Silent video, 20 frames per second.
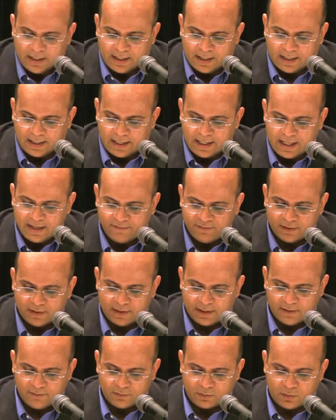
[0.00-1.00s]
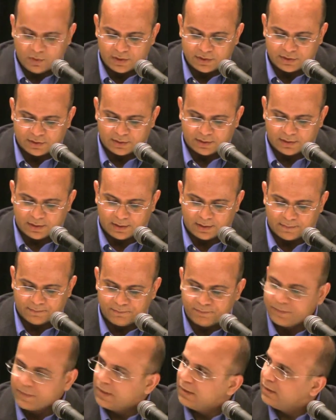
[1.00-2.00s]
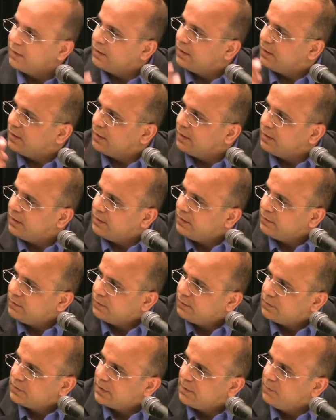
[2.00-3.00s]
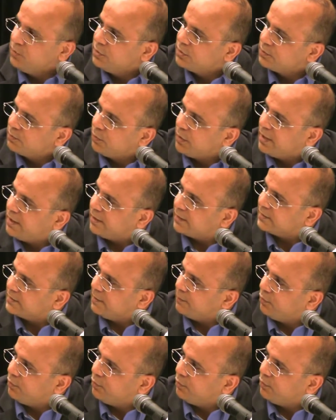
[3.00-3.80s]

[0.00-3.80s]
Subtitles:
I have a question. Some of those products,